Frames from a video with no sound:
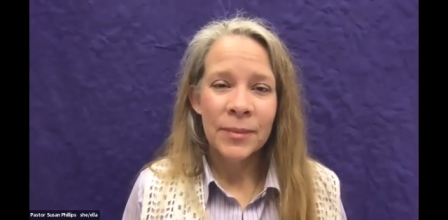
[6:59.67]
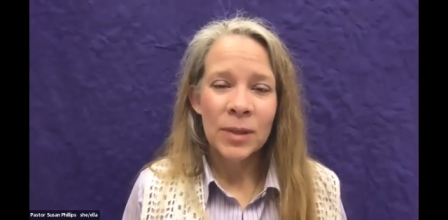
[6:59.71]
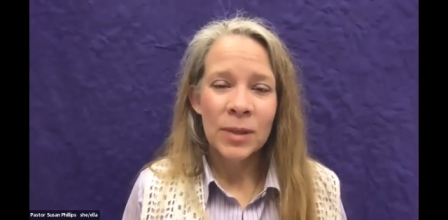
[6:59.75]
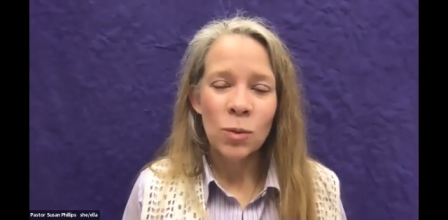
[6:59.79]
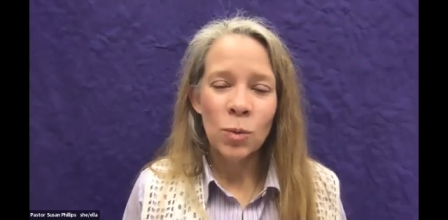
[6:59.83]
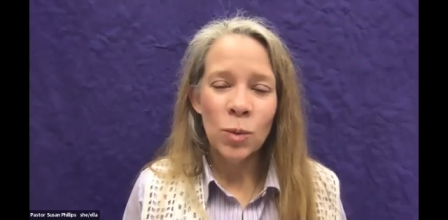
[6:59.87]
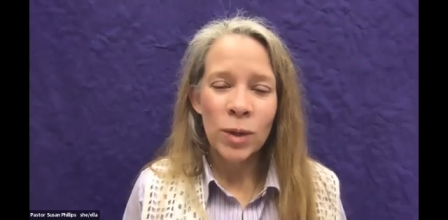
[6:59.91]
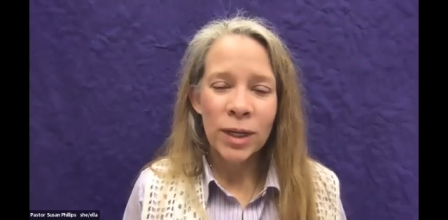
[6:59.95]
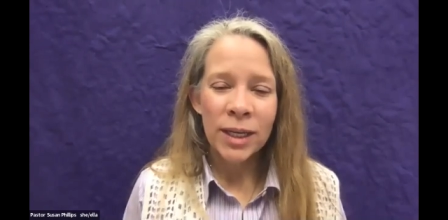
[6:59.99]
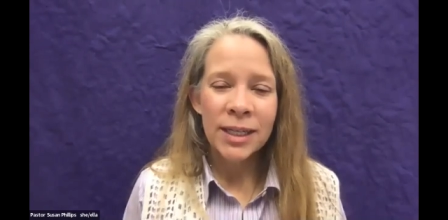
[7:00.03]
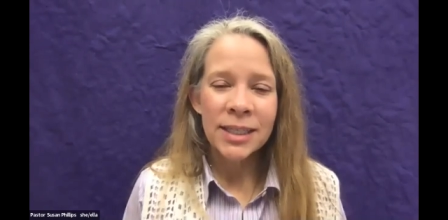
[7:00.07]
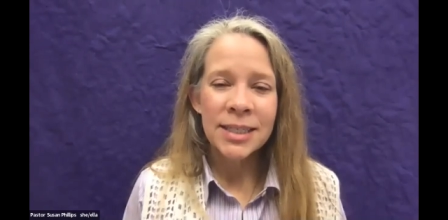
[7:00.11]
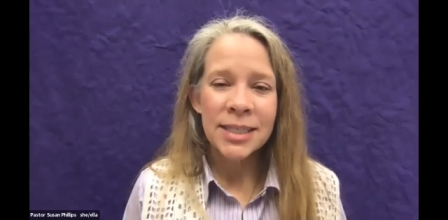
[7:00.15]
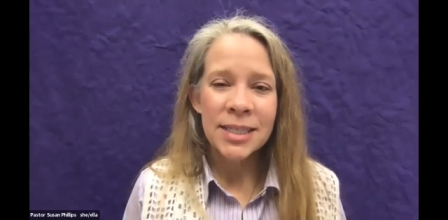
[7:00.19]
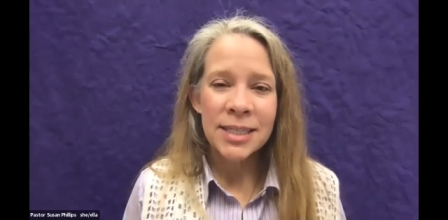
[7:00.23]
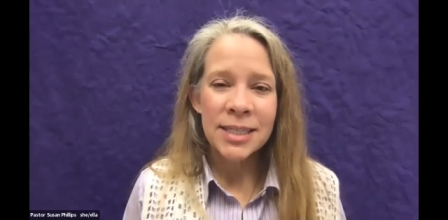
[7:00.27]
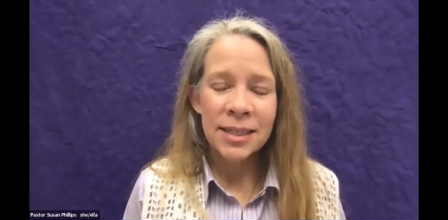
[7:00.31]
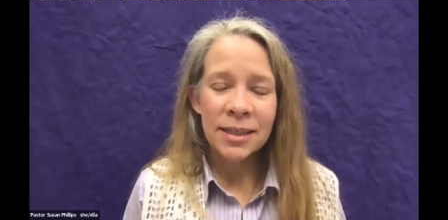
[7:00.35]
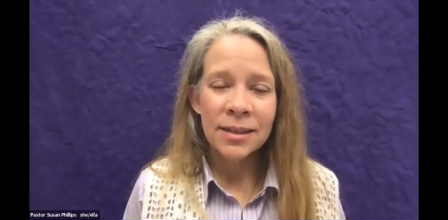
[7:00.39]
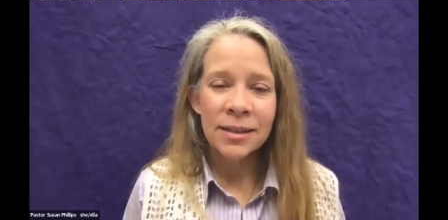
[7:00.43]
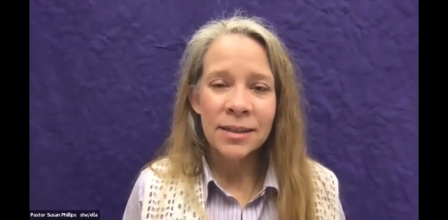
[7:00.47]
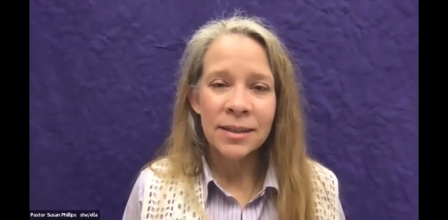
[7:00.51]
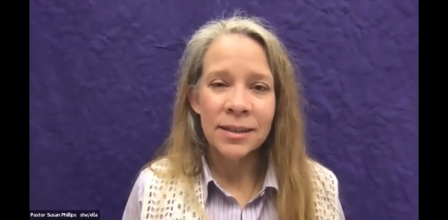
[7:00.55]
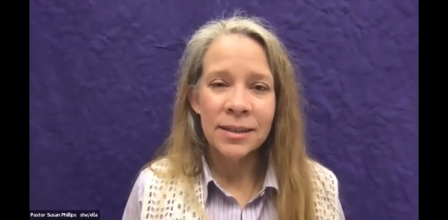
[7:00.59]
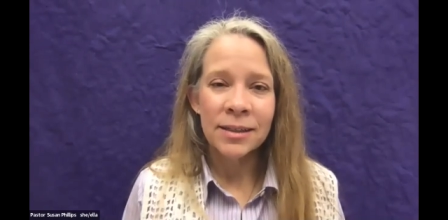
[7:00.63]
we
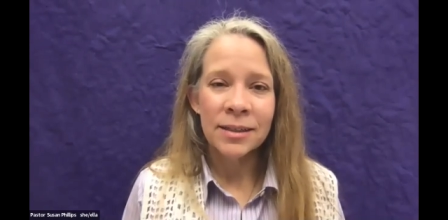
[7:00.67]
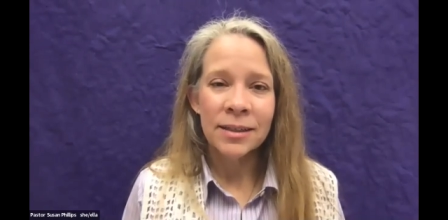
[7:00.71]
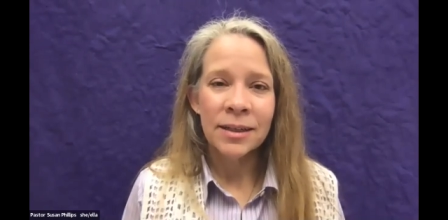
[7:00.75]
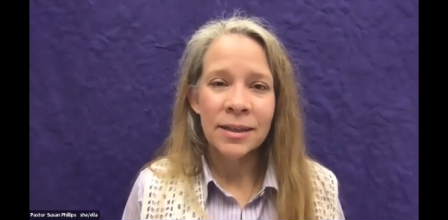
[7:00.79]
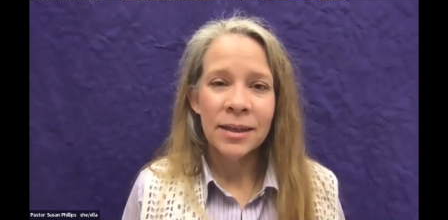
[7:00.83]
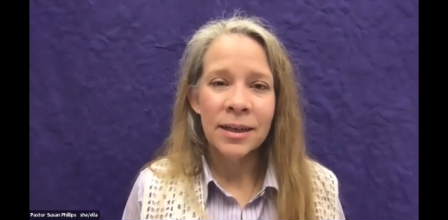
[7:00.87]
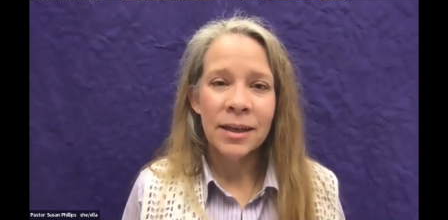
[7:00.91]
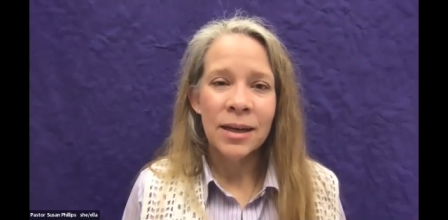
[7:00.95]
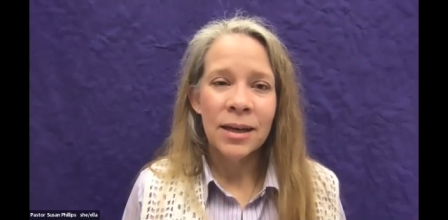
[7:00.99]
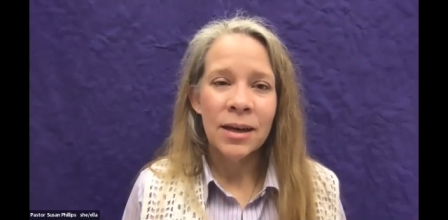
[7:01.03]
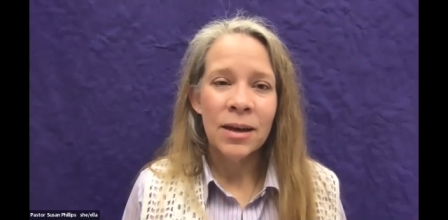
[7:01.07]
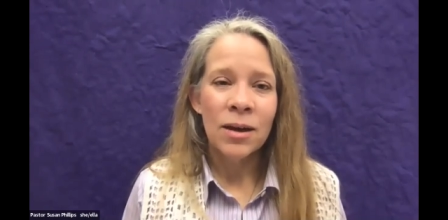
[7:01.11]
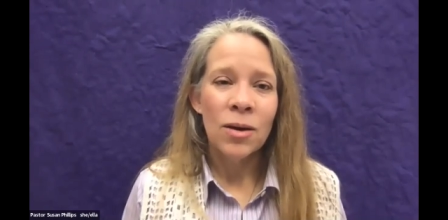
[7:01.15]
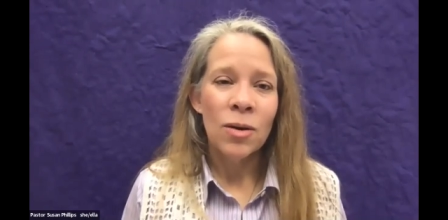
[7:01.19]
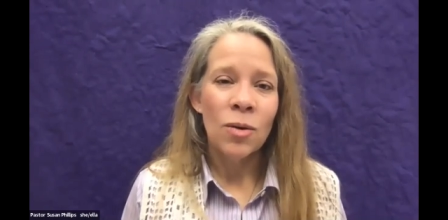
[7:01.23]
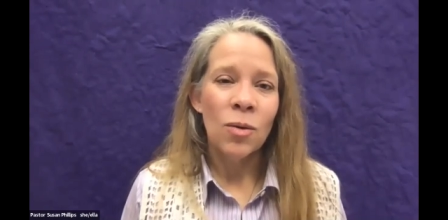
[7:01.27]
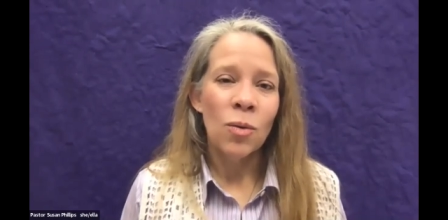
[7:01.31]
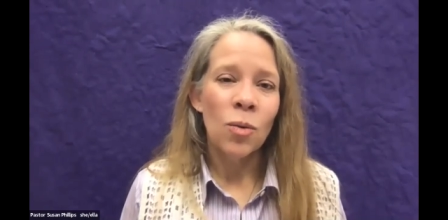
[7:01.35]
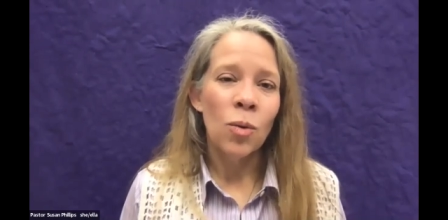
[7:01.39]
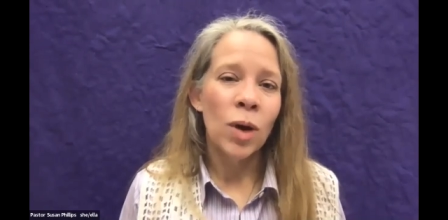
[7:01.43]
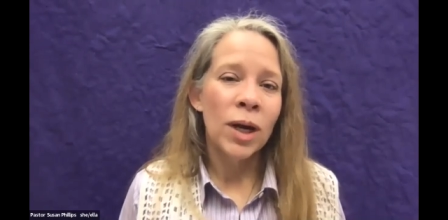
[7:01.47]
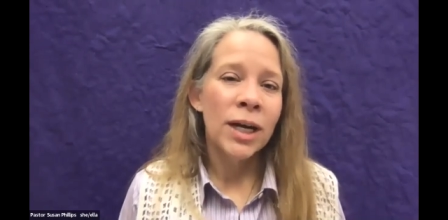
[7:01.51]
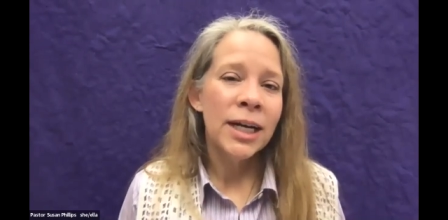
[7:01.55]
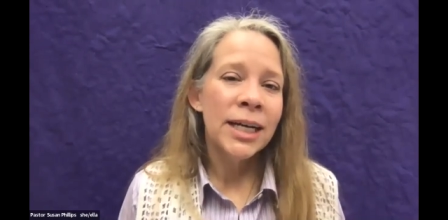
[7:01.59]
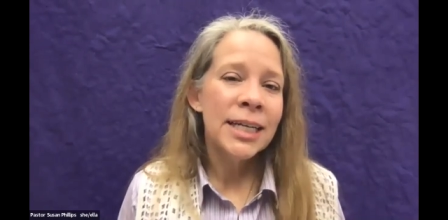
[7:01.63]
consider
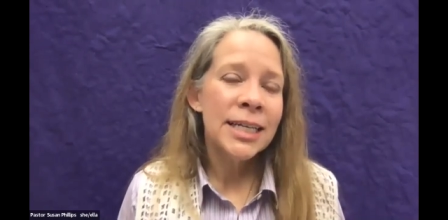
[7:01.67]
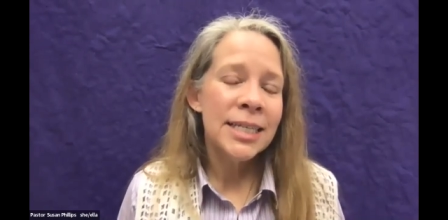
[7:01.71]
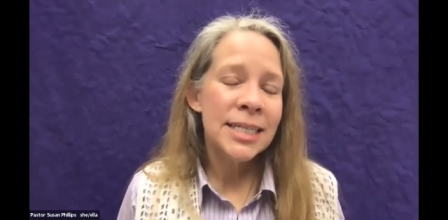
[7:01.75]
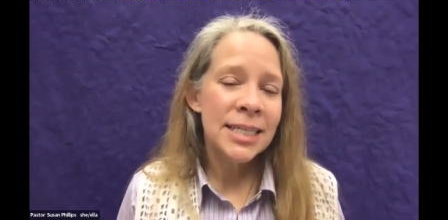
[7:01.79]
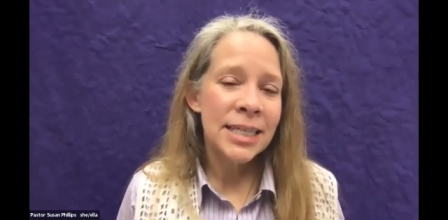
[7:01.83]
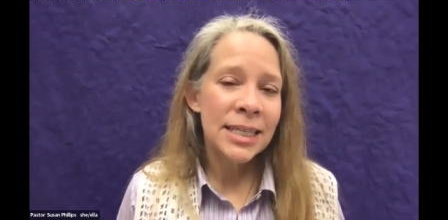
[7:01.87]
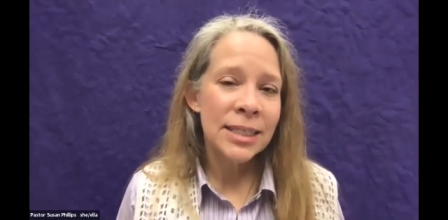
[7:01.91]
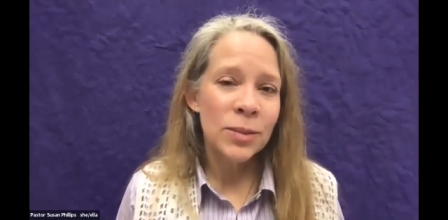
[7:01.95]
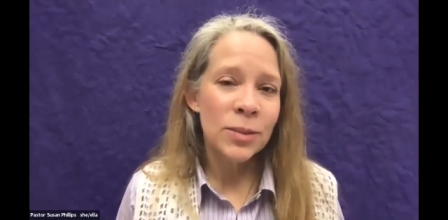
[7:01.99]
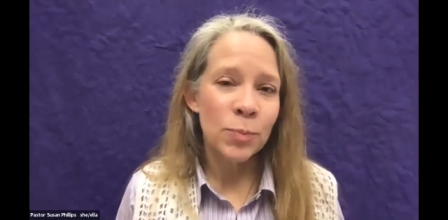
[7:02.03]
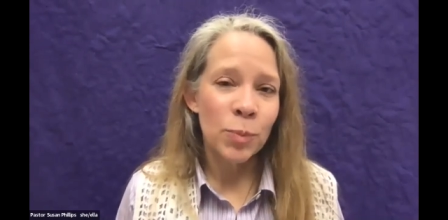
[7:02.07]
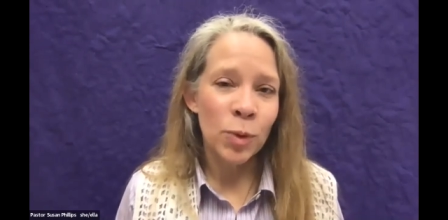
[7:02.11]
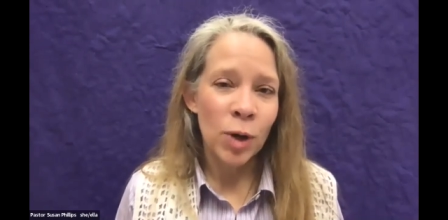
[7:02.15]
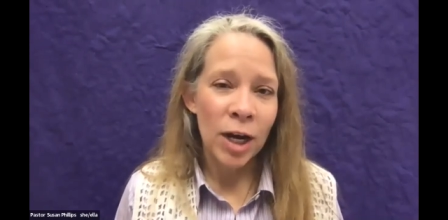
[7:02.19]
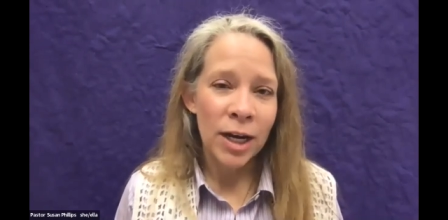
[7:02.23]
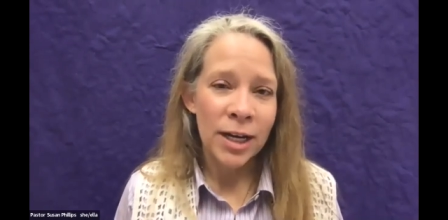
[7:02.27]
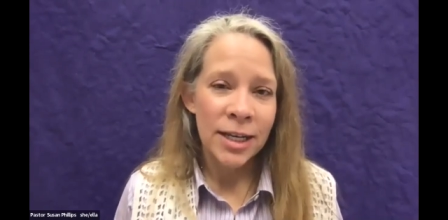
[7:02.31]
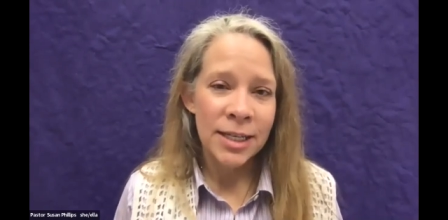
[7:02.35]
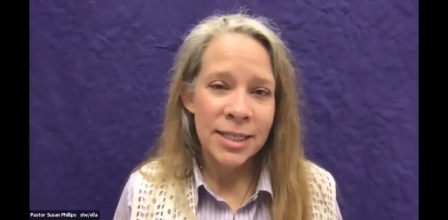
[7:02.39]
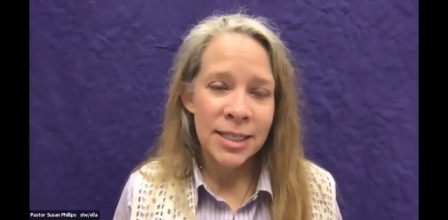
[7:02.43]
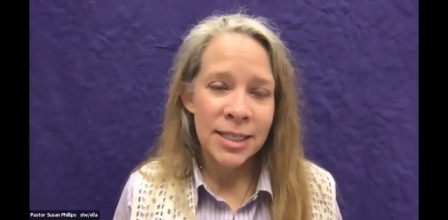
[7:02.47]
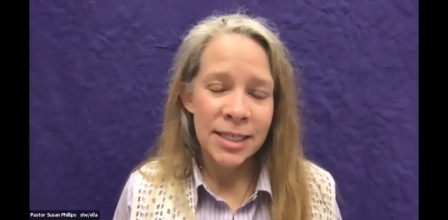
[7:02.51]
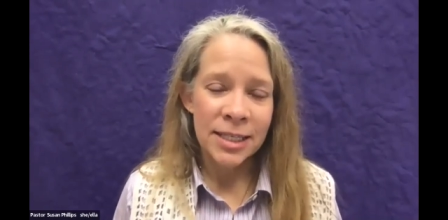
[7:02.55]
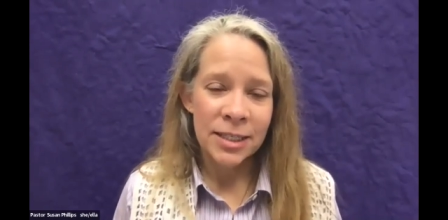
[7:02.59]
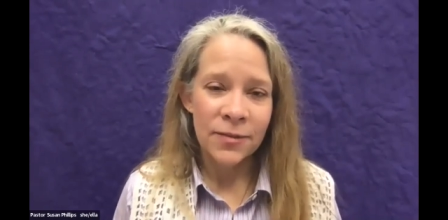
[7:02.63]
what it is that's brought
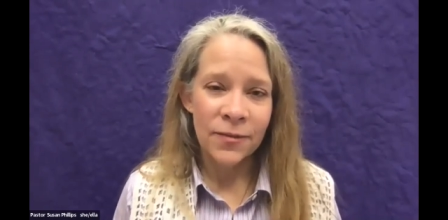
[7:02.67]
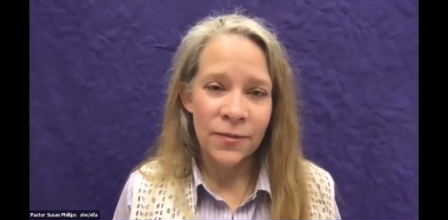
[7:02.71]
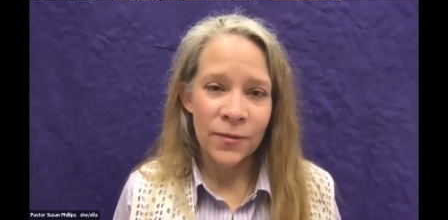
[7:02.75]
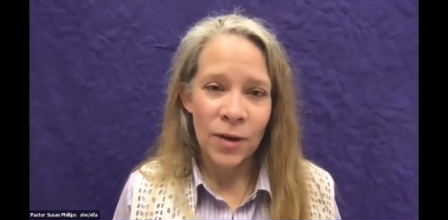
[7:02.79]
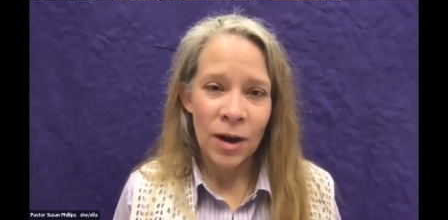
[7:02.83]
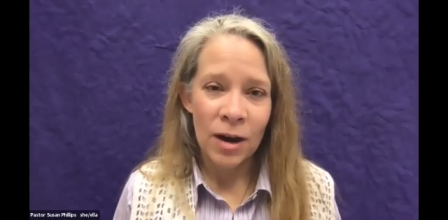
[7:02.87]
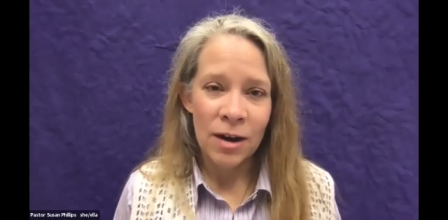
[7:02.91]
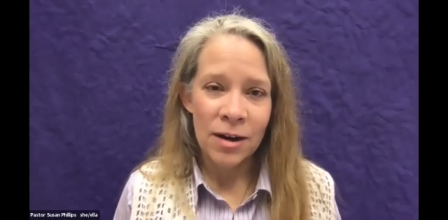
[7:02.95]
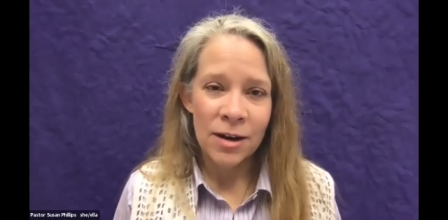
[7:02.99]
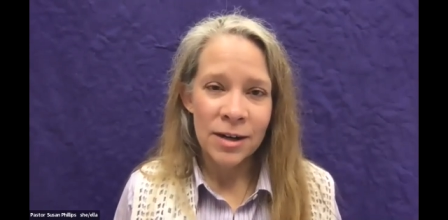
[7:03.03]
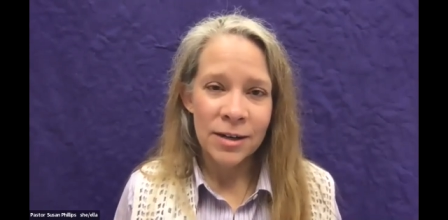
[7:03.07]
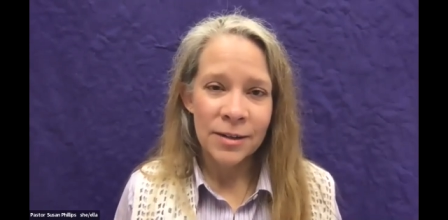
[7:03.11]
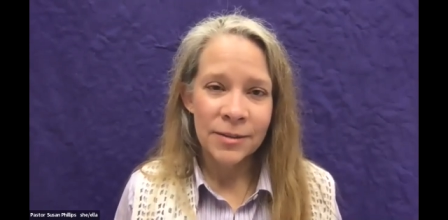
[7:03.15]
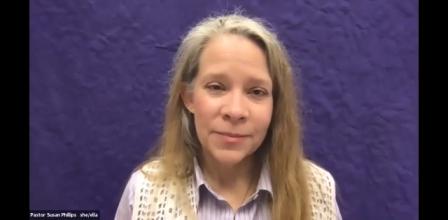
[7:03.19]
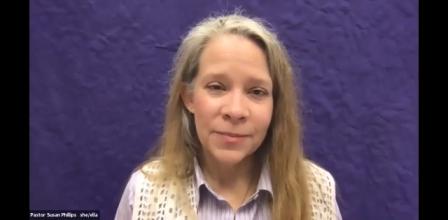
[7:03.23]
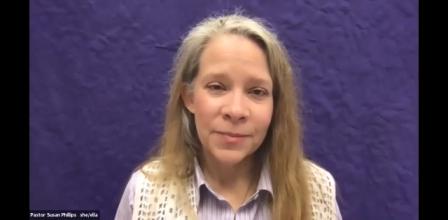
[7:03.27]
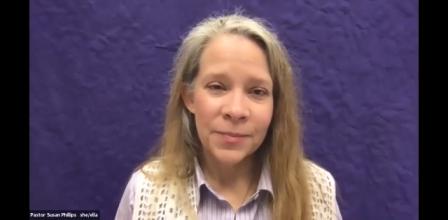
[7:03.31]
us this far.